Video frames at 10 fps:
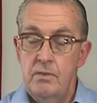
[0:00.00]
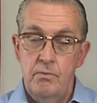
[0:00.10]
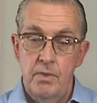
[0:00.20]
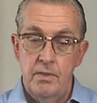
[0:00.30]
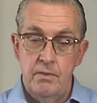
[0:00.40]

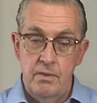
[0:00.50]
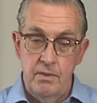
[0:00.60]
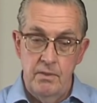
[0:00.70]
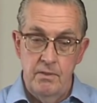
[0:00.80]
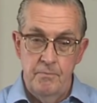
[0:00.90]
when
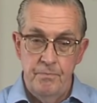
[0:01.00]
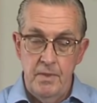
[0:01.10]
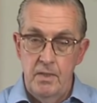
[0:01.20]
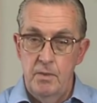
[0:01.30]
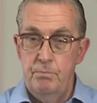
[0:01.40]
the
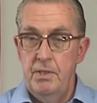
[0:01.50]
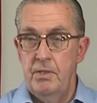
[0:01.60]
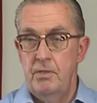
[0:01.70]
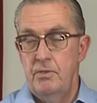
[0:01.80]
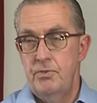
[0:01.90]

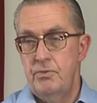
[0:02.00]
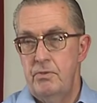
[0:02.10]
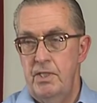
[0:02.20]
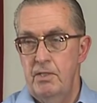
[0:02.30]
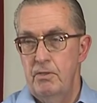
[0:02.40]
imperialist
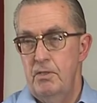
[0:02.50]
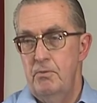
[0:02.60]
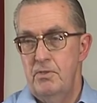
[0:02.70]
era was